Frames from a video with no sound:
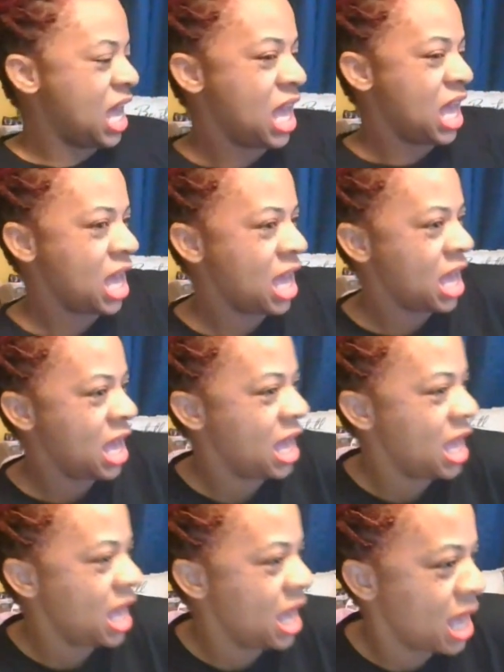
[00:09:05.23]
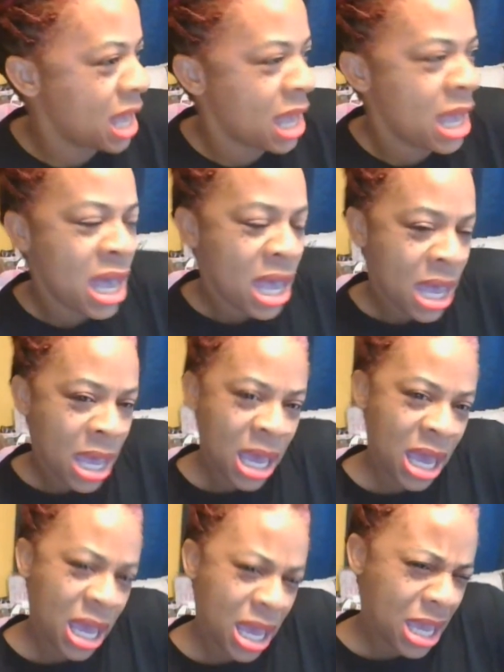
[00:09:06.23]
Uh-huh.
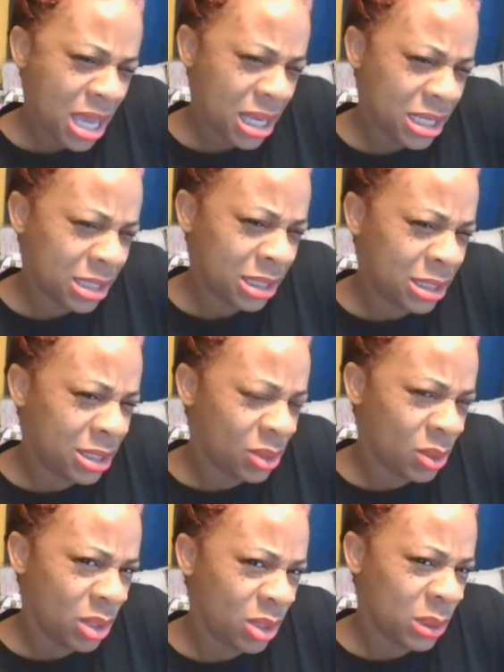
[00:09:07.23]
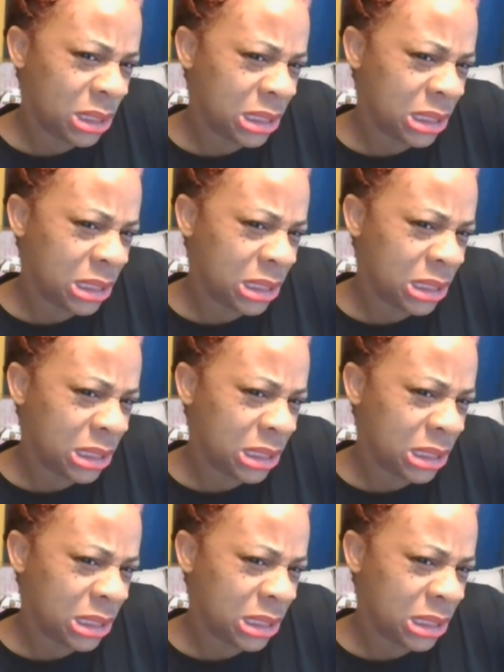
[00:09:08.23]
And do you